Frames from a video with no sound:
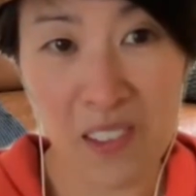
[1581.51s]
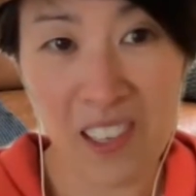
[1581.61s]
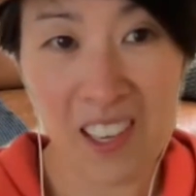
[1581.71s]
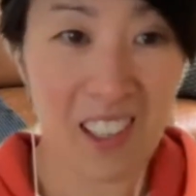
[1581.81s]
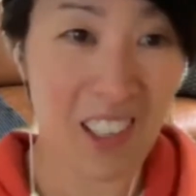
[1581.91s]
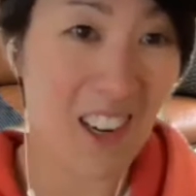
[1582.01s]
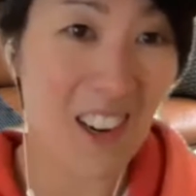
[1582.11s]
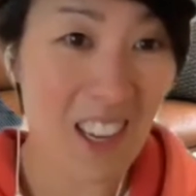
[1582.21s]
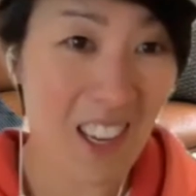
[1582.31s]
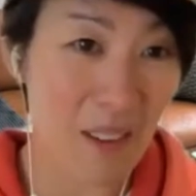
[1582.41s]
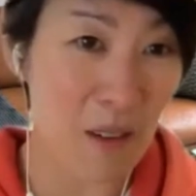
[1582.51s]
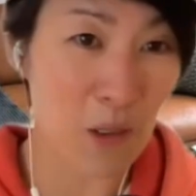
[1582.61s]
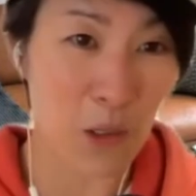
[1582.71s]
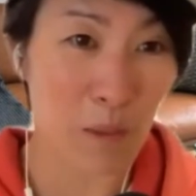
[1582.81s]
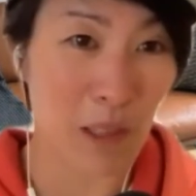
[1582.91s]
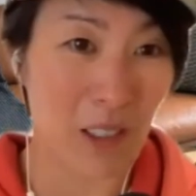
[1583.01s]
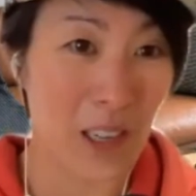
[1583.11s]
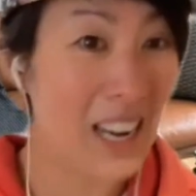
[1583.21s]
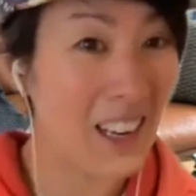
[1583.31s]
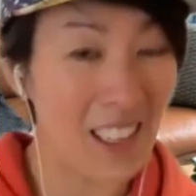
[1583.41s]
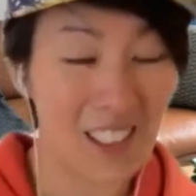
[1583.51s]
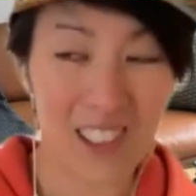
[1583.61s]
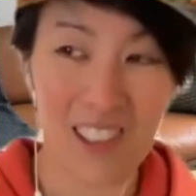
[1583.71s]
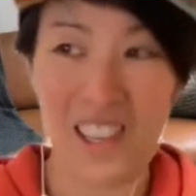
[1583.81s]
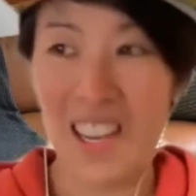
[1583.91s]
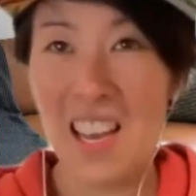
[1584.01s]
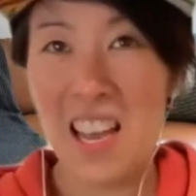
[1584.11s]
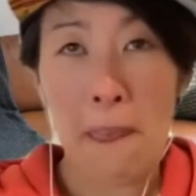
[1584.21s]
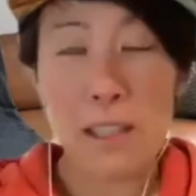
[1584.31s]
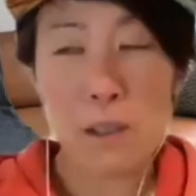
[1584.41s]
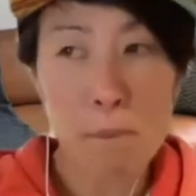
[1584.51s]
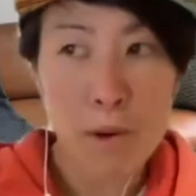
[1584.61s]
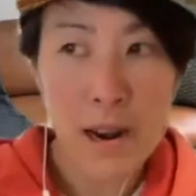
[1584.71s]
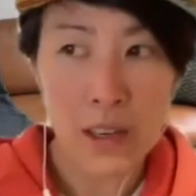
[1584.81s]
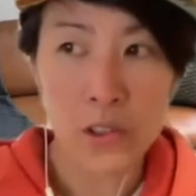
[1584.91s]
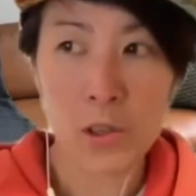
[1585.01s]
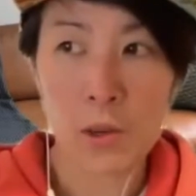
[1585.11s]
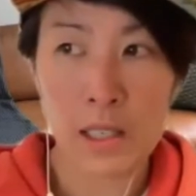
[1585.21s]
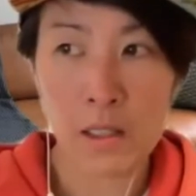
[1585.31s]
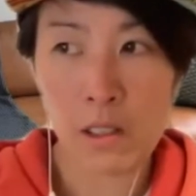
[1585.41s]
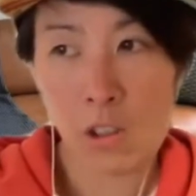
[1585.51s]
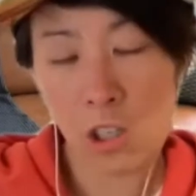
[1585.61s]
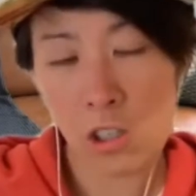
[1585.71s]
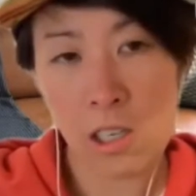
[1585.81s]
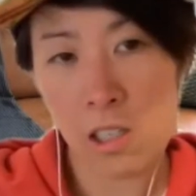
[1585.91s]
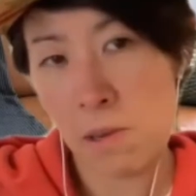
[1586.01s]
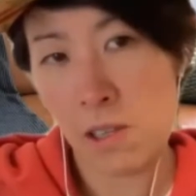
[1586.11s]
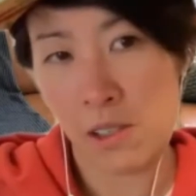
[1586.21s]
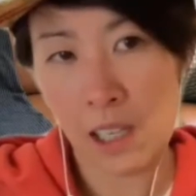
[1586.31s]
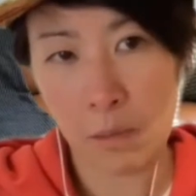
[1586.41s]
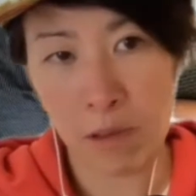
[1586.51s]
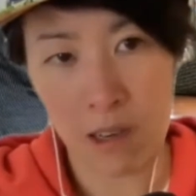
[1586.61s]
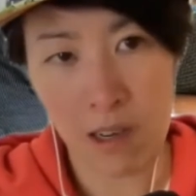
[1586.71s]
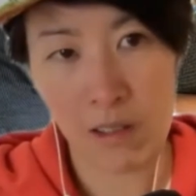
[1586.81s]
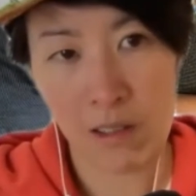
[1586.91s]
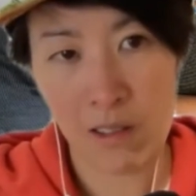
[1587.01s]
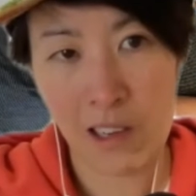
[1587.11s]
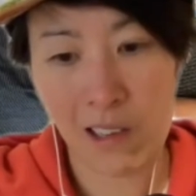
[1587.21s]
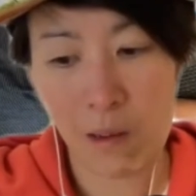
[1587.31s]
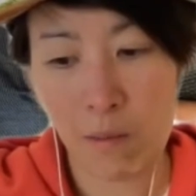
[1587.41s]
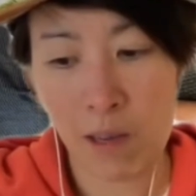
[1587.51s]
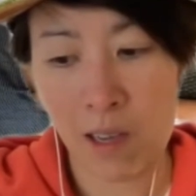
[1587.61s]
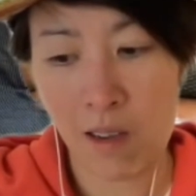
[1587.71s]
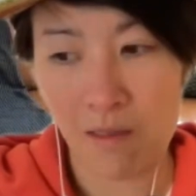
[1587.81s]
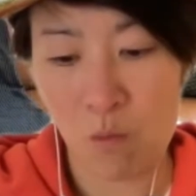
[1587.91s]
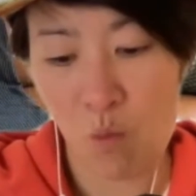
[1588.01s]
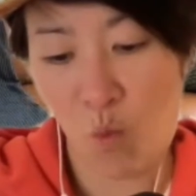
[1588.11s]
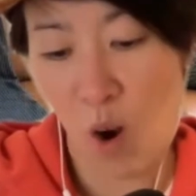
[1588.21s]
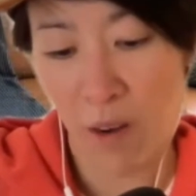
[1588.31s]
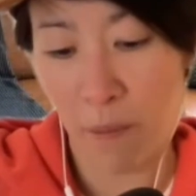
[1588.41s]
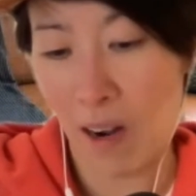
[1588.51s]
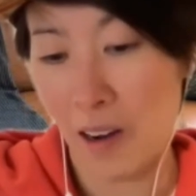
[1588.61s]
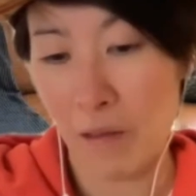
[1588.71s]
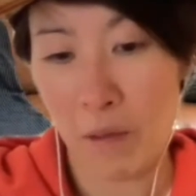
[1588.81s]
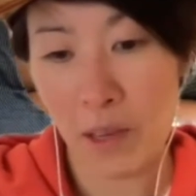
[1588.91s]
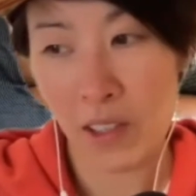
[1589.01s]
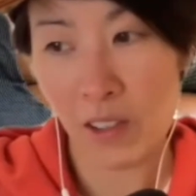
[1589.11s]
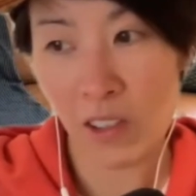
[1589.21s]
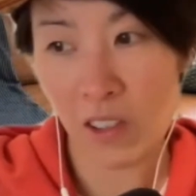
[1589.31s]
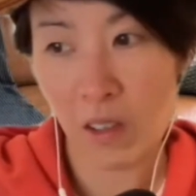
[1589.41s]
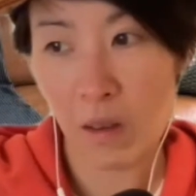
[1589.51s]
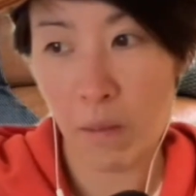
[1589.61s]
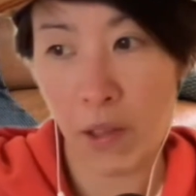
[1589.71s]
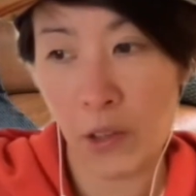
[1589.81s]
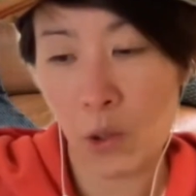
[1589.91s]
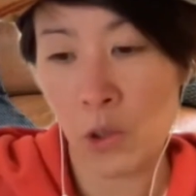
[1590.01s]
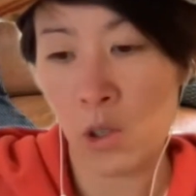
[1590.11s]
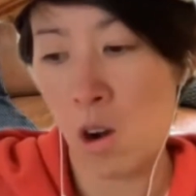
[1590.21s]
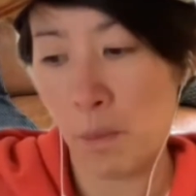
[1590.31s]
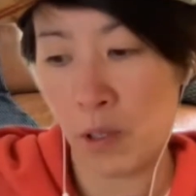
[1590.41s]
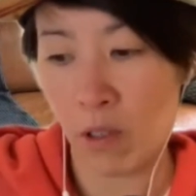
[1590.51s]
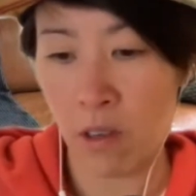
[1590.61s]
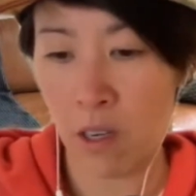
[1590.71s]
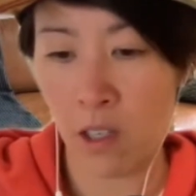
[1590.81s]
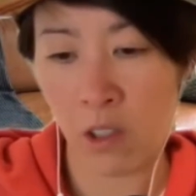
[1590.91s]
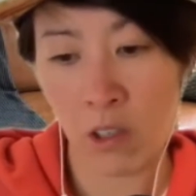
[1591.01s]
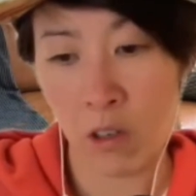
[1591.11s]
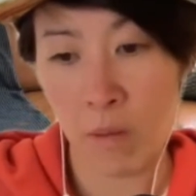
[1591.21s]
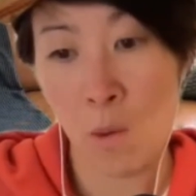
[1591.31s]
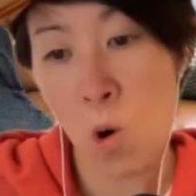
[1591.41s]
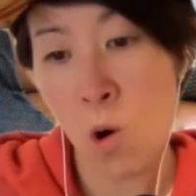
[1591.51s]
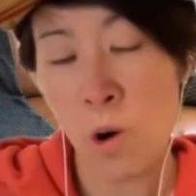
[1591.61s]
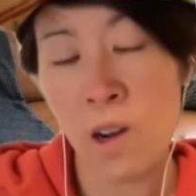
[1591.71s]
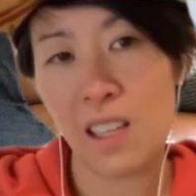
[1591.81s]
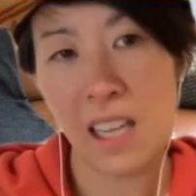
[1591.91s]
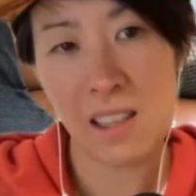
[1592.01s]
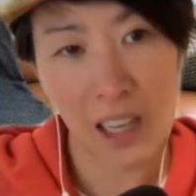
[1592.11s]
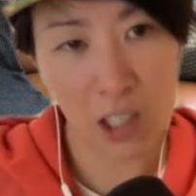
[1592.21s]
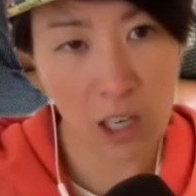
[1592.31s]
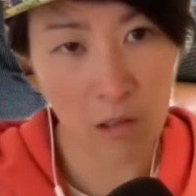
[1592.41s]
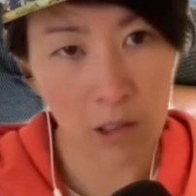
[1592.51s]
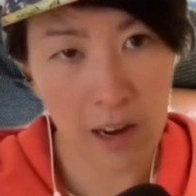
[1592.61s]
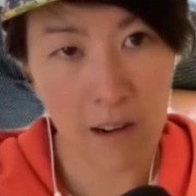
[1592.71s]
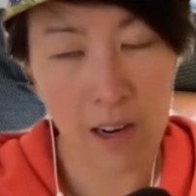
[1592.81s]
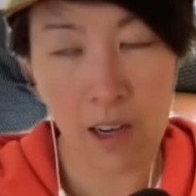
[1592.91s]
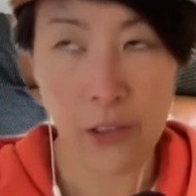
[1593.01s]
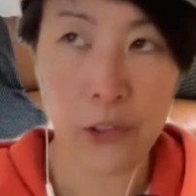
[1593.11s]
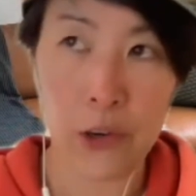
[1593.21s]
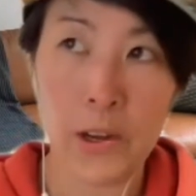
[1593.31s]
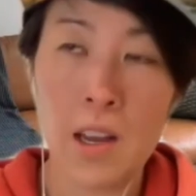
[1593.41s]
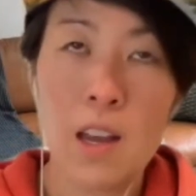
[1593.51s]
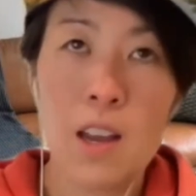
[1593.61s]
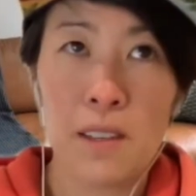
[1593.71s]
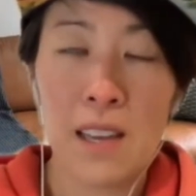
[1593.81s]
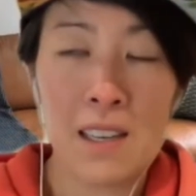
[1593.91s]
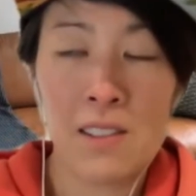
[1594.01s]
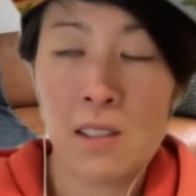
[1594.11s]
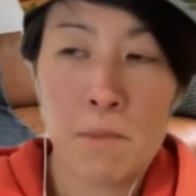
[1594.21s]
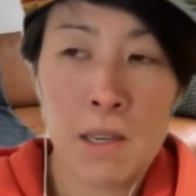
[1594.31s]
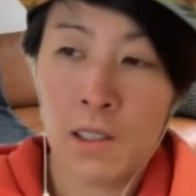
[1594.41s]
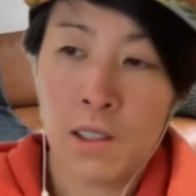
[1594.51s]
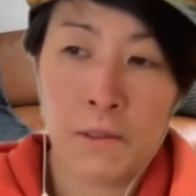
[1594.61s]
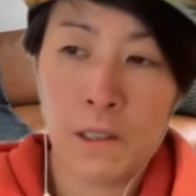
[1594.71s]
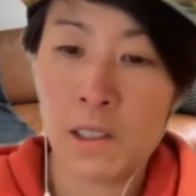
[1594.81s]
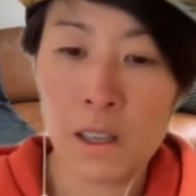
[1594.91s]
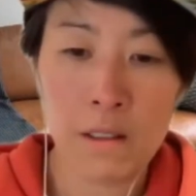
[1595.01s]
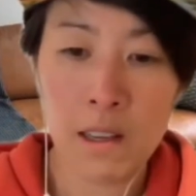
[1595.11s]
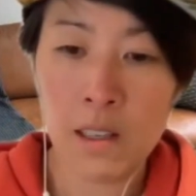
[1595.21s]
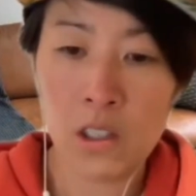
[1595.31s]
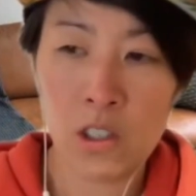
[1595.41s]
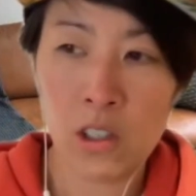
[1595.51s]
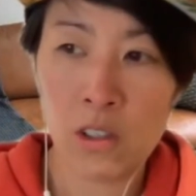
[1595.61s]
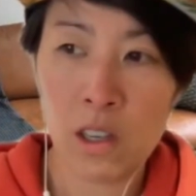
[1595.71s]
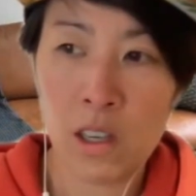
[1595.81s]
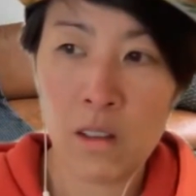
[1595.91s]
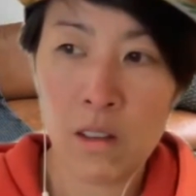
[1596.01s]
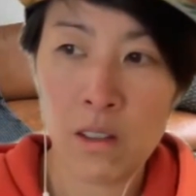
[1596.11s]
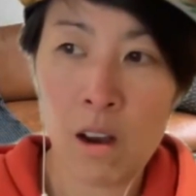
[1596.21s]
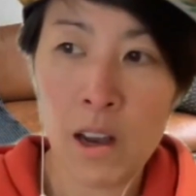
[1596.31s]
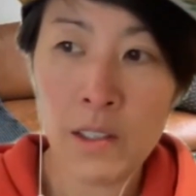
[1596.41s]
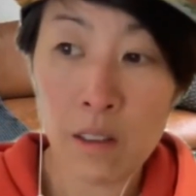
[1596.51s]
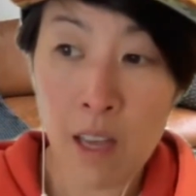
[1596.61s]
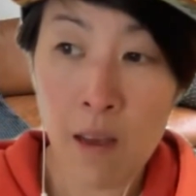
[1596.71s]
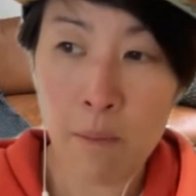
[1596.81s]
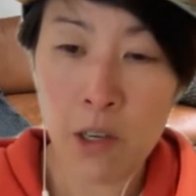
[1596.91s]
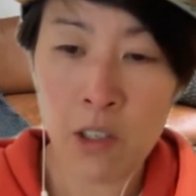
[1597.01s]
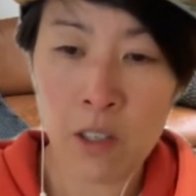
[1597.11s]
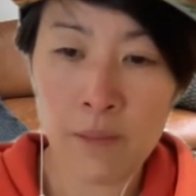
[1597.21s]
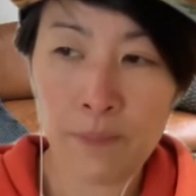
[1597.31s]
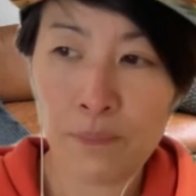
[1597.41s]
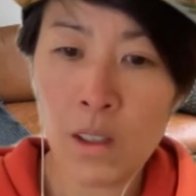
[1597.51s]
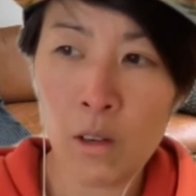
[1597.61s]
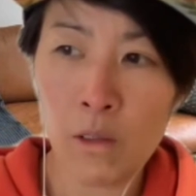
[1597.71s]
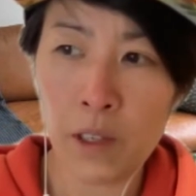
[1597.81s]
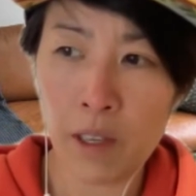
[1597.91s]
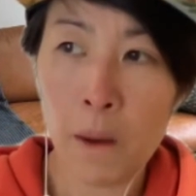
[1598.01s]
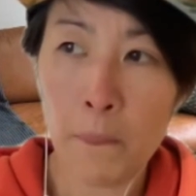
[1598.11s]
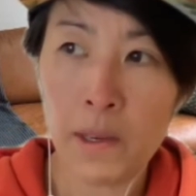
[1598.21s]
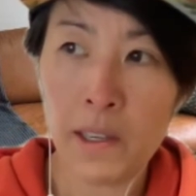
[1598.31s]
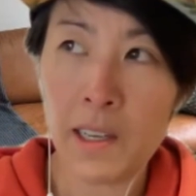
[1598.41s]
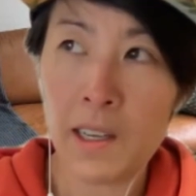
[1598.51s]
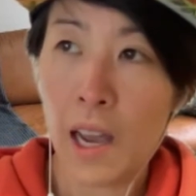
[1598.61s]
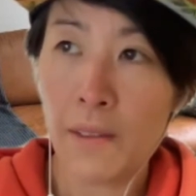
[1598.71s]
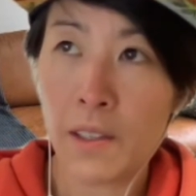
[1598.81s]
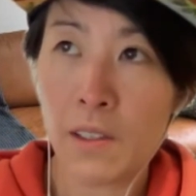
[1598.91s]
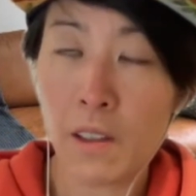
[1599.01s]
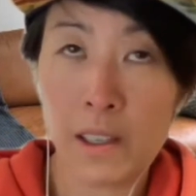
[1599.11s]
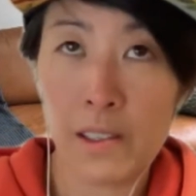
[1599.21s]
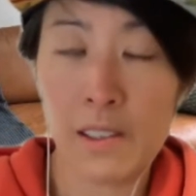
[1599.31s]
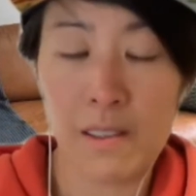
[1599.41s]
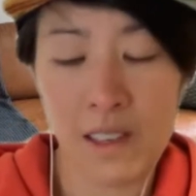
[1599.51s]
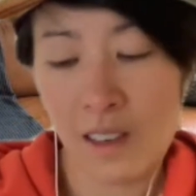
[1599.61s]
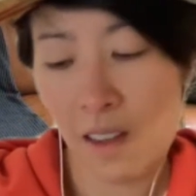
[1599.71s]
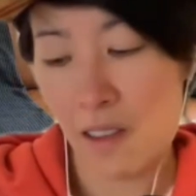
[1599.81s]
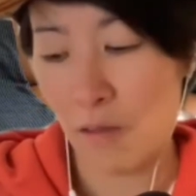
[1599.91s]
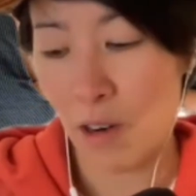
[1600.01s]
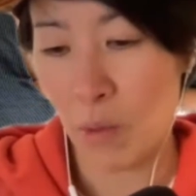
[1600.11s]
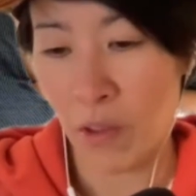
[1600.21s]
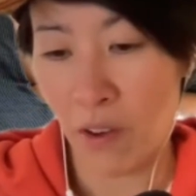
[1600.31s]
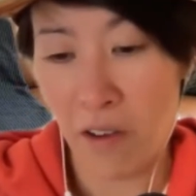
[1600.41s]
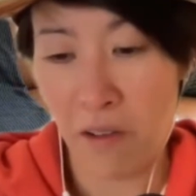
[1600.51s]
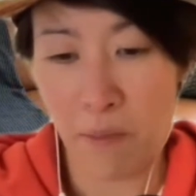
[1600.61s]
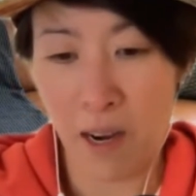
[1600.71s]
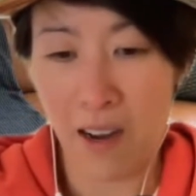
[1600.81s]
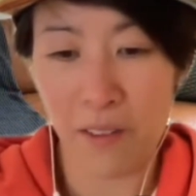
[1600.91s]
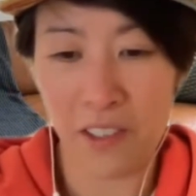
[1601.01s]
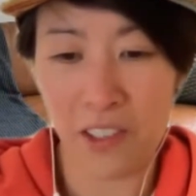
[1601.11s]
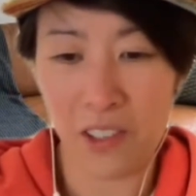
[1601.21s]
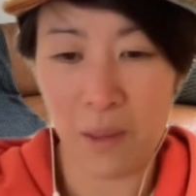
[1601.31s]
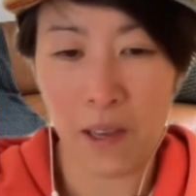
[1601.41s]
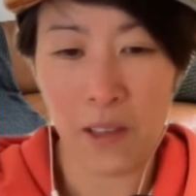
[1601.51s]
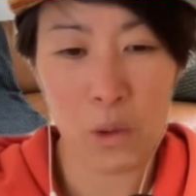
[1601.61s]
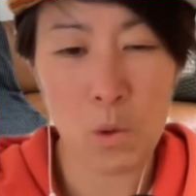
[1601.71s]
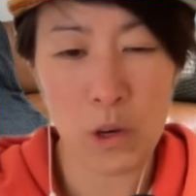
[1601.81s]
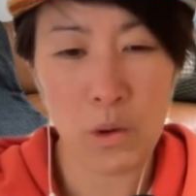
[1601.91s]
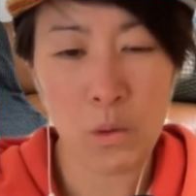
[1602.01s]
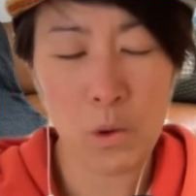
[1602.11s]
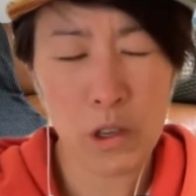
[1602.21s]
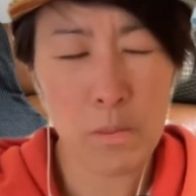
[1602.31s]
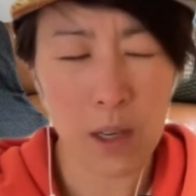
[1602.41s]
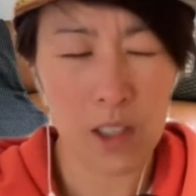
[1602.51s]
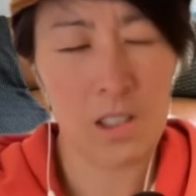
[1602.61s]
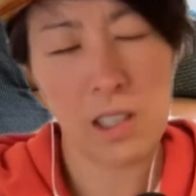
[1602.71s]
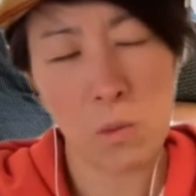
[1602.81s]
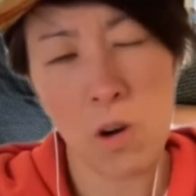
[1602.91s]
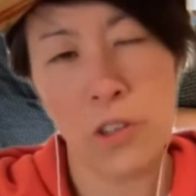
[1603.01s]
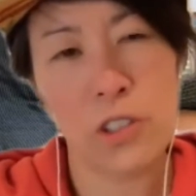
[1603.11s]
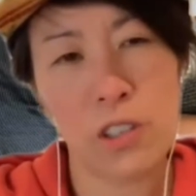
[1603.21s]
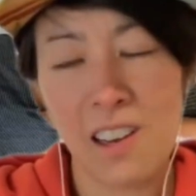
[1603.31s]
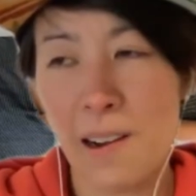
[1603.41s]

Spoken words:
Say like a Nike or something, or Adidas, like it's a brand. So it doesn't just need to be a SaaS product. It can be one part of the business, but there's also opportunities to do more in that general area. So that is the biggest difference, I think, is just the size of the ambition of the company. And there's, like I said, there's nothing wrong with either path. It just depends on what you personally want.